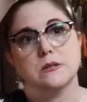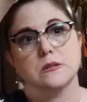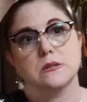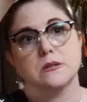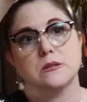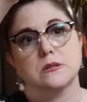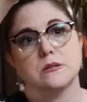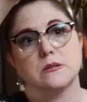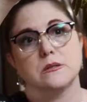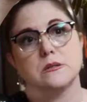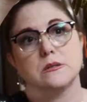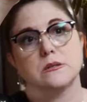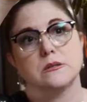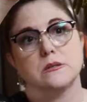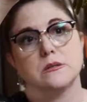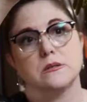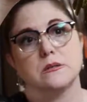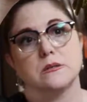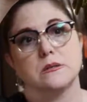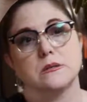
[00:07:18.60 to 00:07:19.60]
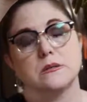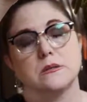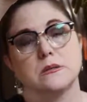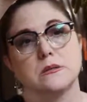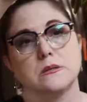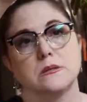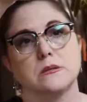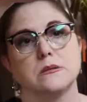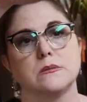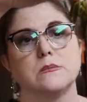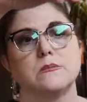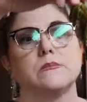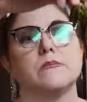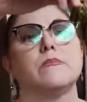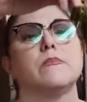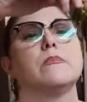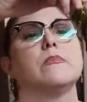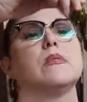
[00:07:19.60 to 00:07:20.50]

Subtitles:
(silence)